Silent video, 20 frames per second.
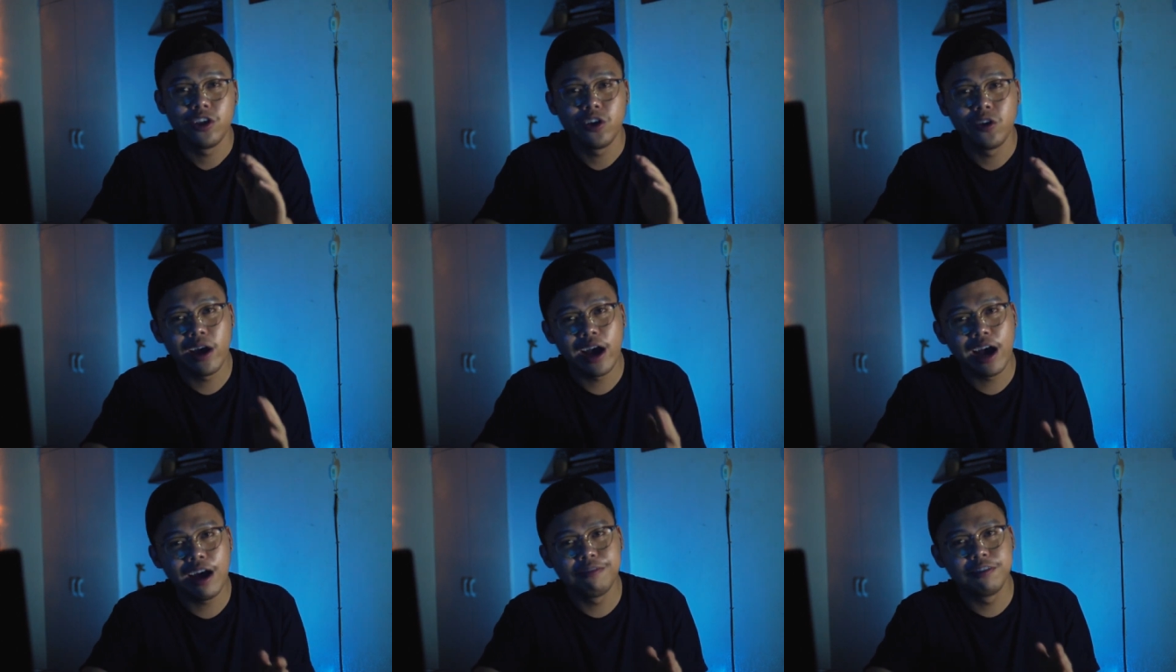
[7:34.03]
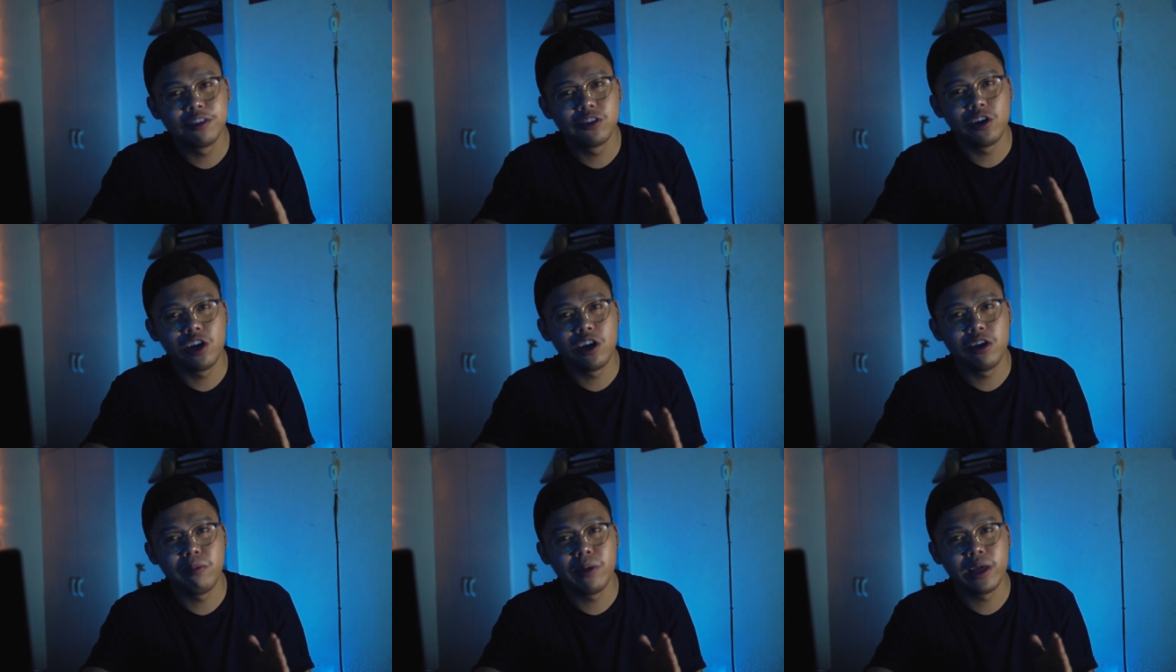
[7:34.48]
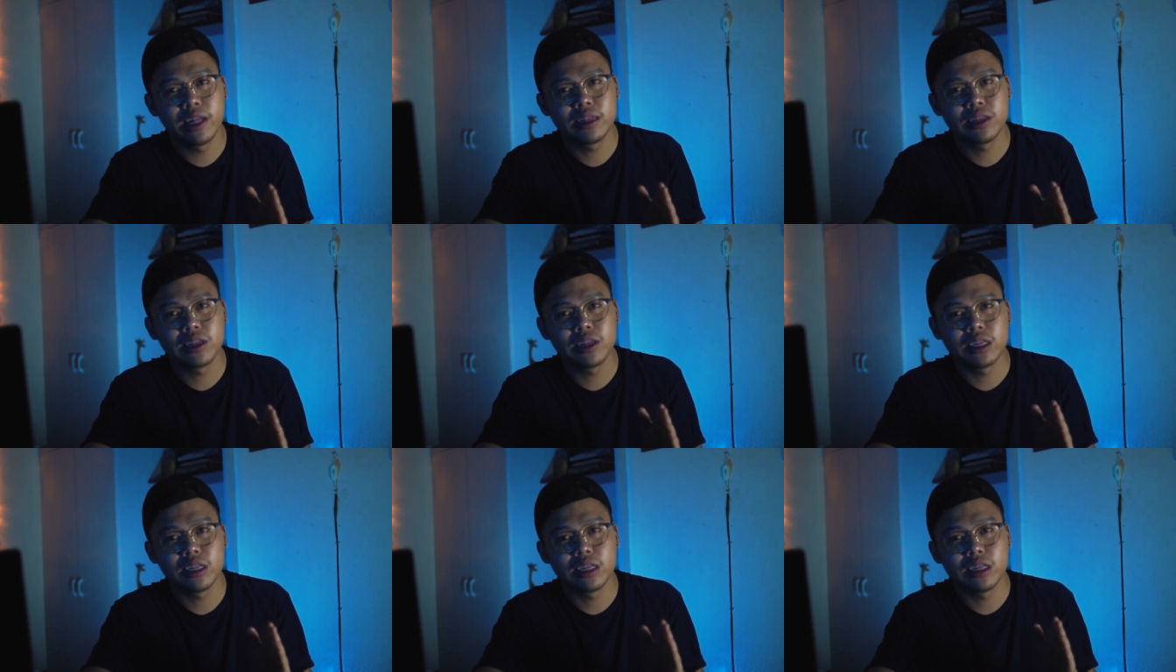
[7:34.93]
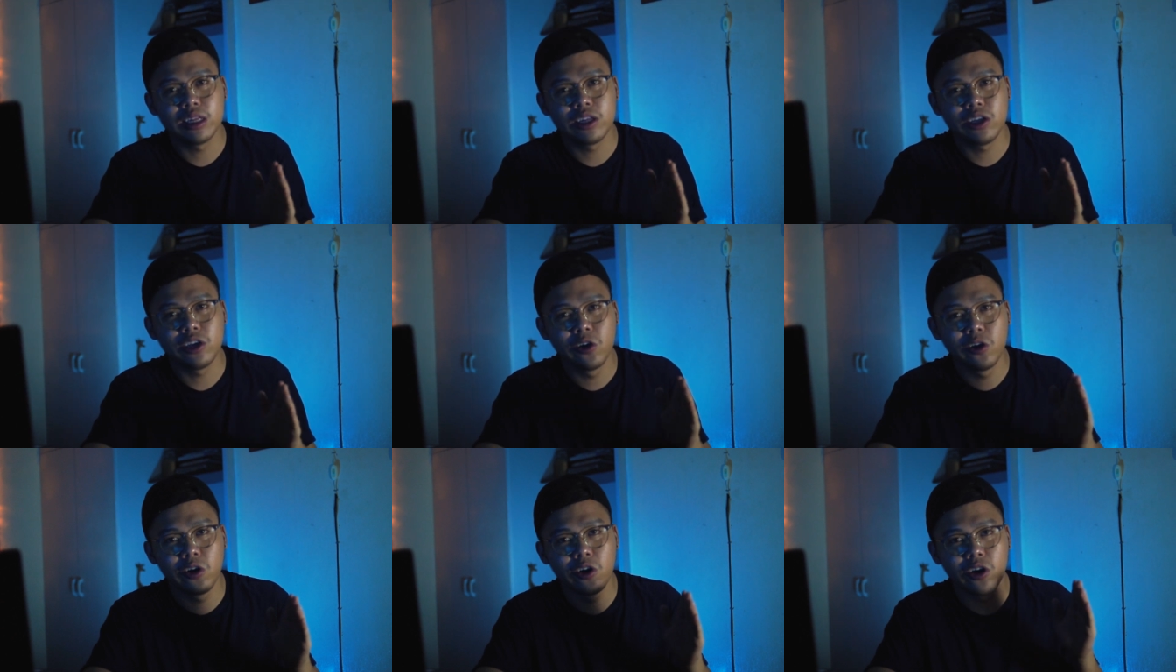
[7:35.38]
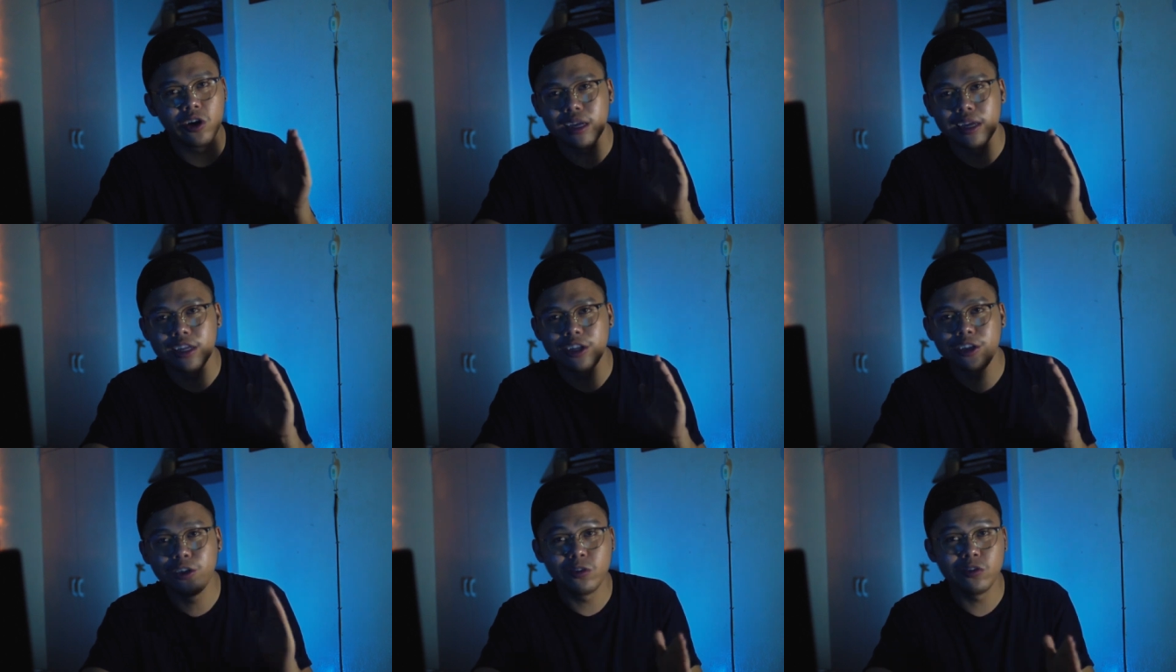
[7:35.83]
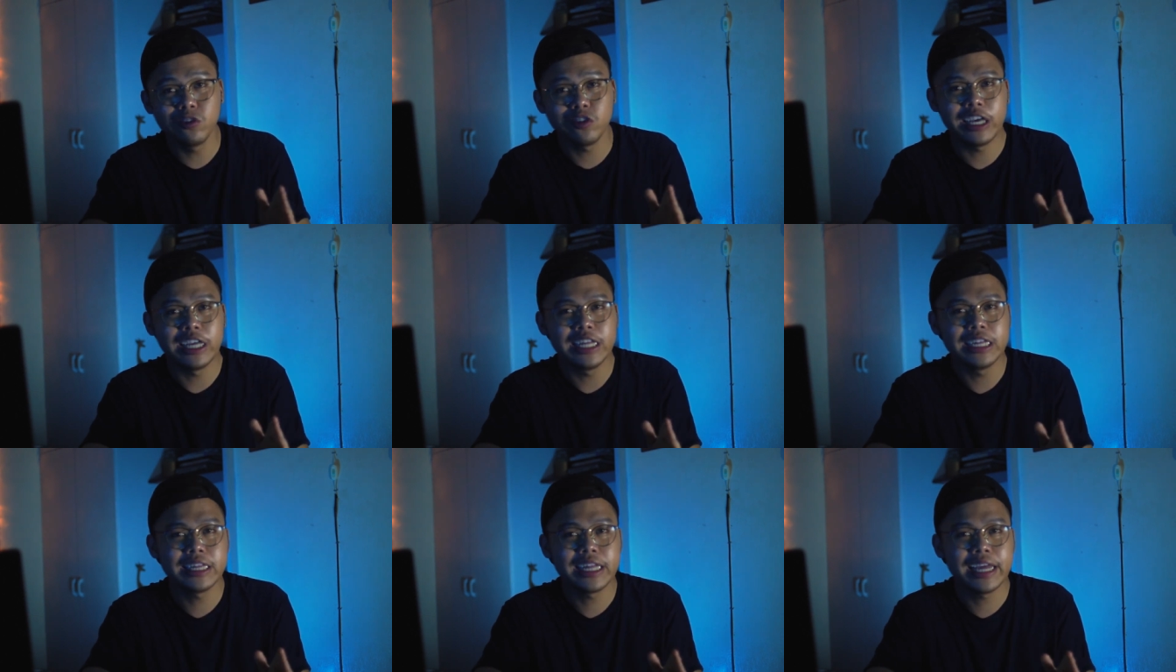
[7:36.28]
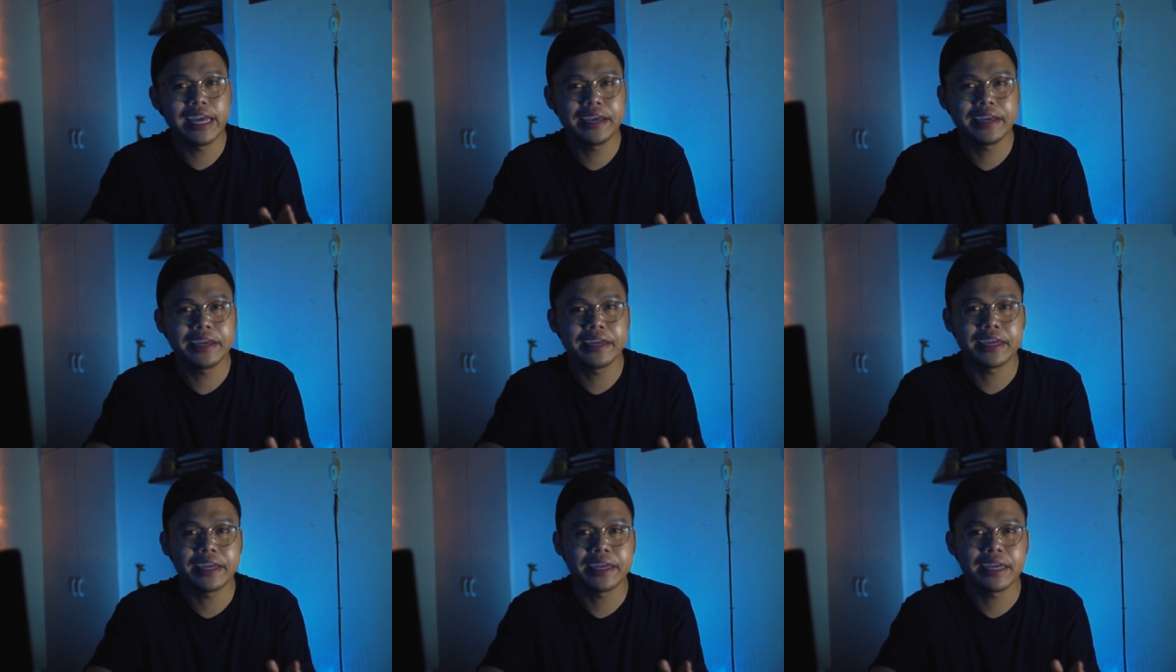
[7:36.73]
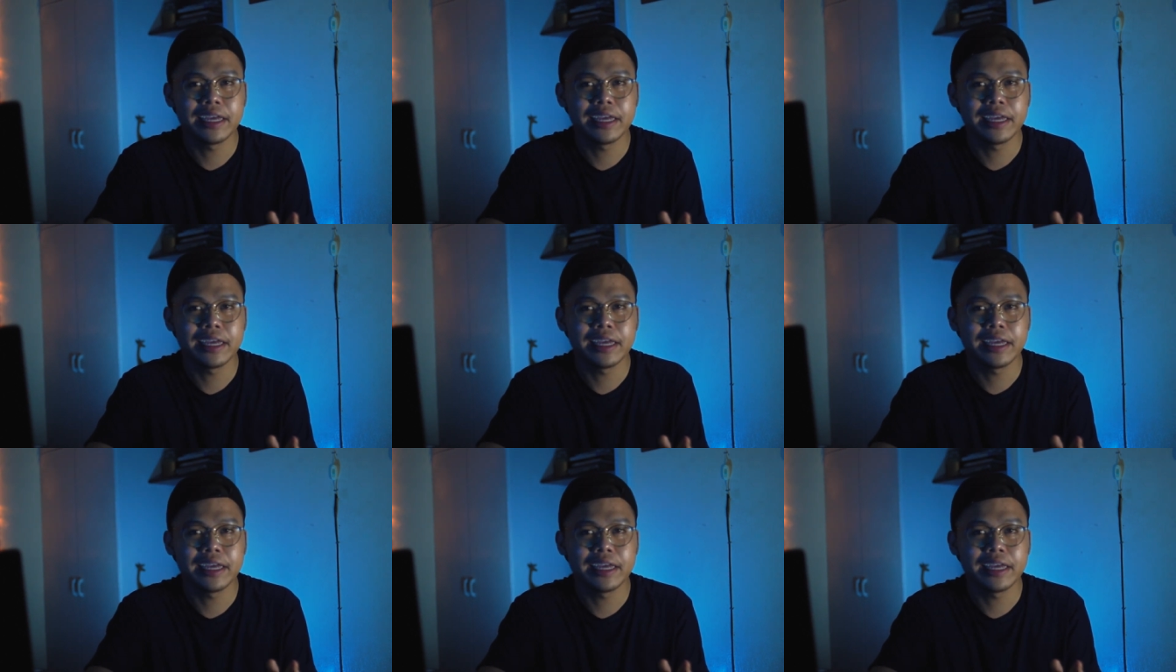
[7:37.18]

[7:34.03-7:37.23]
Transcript: You have to limit your news intake.